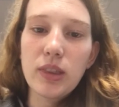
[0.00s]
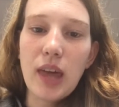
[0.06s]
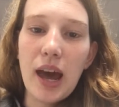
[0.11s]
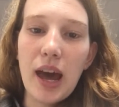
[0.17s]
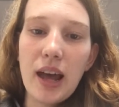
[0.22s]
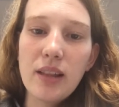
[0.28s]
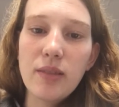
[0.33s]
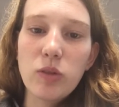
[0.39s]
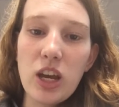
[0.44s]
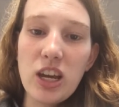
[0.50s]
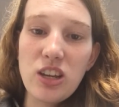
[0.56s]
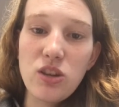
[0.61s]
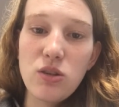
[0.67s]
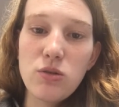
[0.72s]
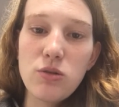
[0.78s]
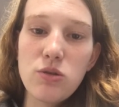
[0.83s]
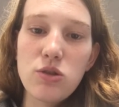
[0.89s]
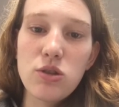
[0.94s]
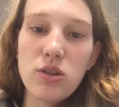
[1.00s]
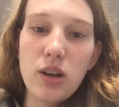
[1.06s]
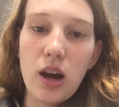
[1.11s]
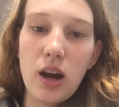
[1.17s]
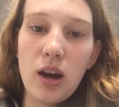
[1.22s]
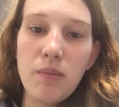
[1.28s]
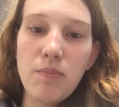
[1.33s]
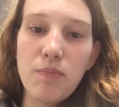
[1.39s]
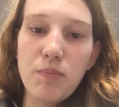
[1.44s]
that they used
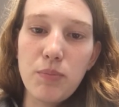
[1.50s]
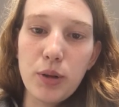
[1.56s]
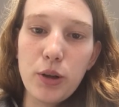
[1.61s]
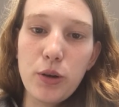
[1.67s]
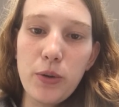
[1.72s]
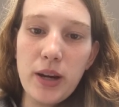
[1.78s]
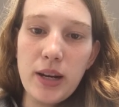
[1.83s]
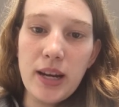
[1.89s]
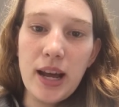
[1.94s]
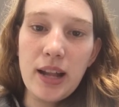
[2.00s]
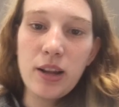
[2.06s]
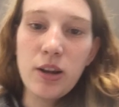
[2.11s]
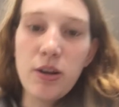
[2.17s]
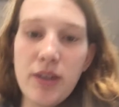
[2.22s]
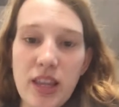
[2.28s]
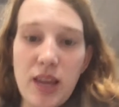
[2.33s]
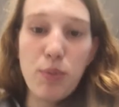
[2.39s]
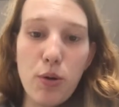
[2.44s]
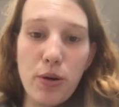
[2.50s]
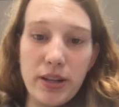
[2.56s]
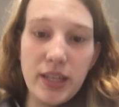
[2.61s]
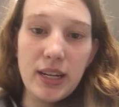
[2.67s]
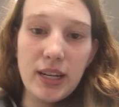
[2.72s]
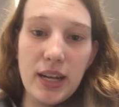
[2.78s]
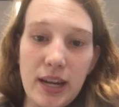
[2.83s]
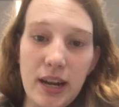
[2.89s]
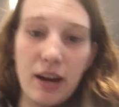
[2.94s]
blue and yellow, and they
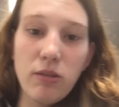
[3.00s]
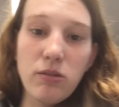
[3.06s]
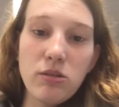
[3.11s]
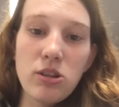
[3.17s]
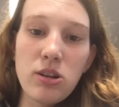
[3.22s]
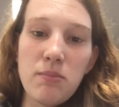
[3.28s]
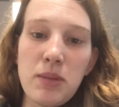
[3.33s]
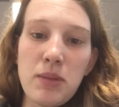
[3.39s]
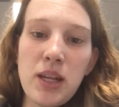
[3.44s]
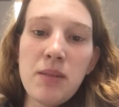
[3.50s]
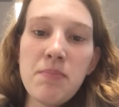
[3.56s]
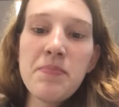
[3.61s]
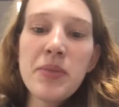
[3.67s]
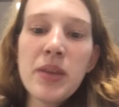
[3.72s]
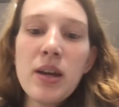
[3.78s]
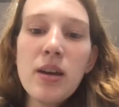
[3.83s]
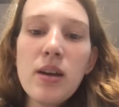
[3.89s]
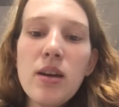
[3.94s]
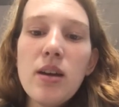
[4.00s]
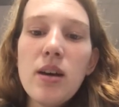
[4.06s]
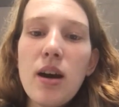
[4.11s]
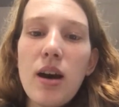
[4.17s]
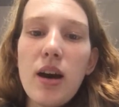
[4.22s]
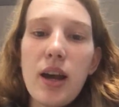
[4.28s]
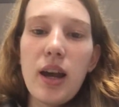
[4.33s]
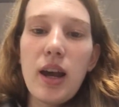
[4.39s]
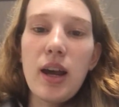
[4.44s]
pointed it out to me.
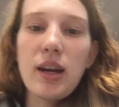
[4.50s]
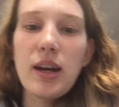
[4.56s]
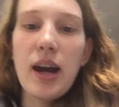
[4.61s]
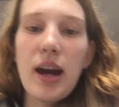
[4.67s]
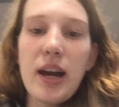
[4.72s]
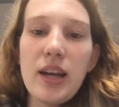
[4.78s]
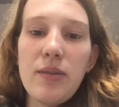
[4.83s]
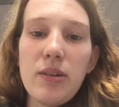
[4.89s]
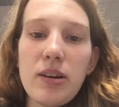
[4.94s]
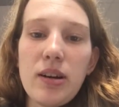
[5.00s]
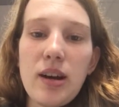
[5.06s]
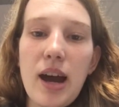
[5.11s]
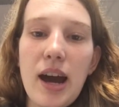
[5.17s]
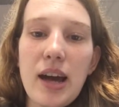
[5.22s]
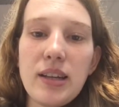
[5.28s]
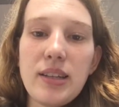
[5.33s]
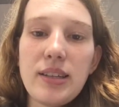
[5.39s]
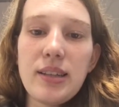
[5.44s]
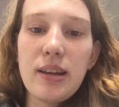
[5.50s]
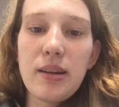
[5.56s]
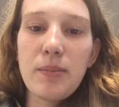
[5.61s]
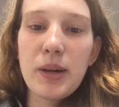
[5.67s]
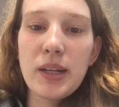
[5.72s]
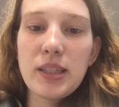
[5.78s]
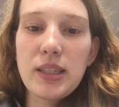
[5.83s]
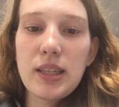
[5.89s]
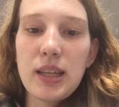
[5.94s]
And I even asked
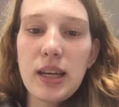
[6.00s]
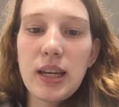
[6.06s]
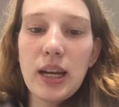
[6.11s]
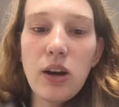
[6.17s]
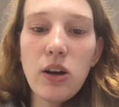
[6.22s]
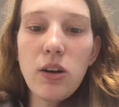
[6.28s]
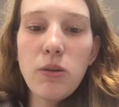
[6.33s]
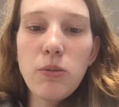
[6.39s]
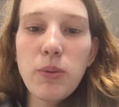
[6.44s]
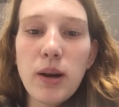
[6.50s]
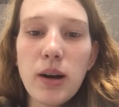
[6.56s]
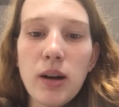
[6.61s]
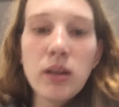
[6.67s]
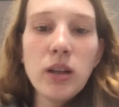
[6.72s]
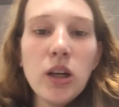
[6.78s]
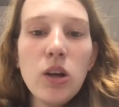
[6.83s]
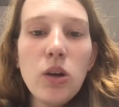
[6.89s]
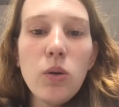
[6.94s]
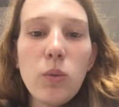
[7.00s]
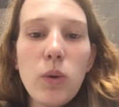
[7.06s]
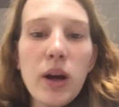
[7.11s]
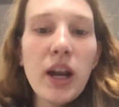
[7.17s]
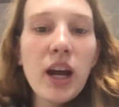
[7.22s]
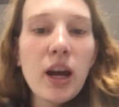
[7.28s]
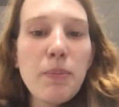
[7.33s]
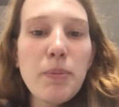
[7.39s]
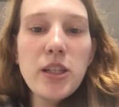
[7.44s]
them, I said, oh, well,
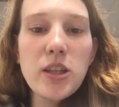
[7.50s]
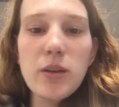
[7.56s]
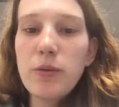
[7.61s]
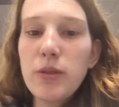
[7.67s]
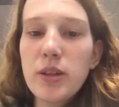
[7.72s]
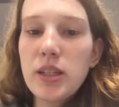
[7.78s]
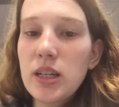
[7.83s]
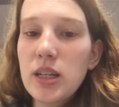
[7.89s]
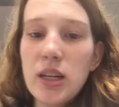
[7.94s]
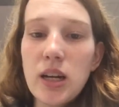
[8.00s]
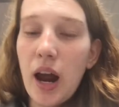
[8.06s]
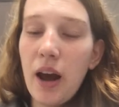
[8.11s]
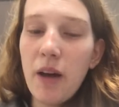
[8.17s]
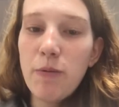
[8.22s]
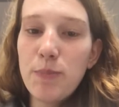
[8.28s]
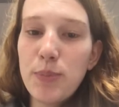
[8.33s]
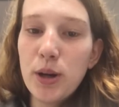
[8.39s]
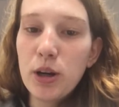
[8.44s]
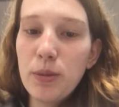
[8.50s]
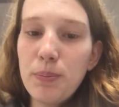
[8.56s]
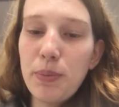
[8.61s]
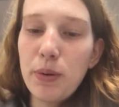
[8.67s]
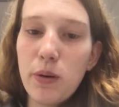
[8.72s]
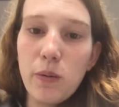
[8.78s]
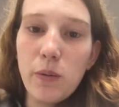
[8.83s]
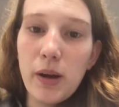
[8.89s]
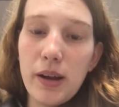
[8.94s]
what happens if we didn't have
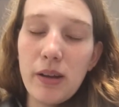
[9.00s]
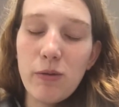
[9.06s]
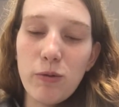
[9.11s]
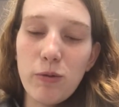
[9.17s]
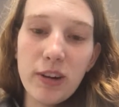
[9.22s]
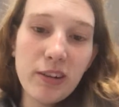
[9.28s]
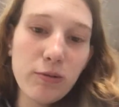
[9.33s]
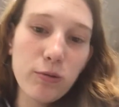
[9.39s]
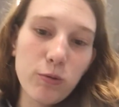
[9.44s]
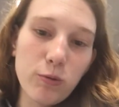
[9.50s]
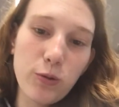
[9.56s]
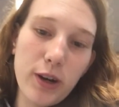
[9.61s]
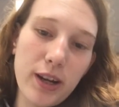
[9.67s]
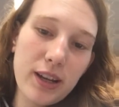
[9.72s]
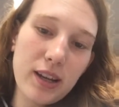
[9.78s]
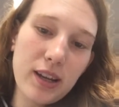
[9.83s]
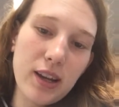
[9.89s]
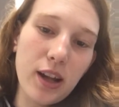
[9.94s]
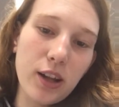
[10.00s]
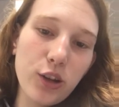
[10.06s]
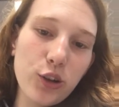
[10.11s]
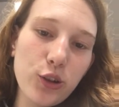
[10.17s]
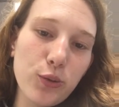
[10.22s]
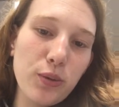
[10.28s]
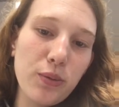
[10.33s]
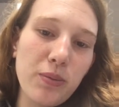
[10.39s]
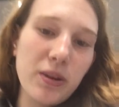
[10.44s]
purple? What
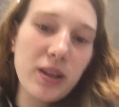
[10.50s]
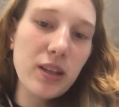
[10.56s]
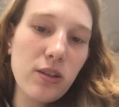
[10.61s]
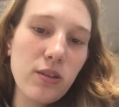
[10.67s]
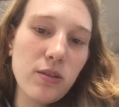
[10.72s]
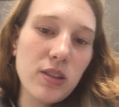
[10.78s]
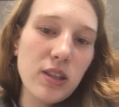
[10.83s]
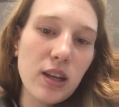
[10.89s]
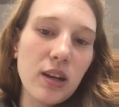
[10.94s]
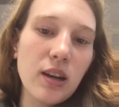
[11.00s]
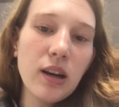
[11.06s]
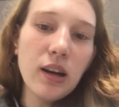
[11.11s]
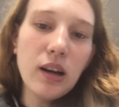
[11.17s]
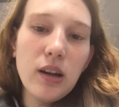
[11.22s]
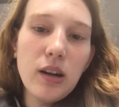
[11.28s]
colors would we use? And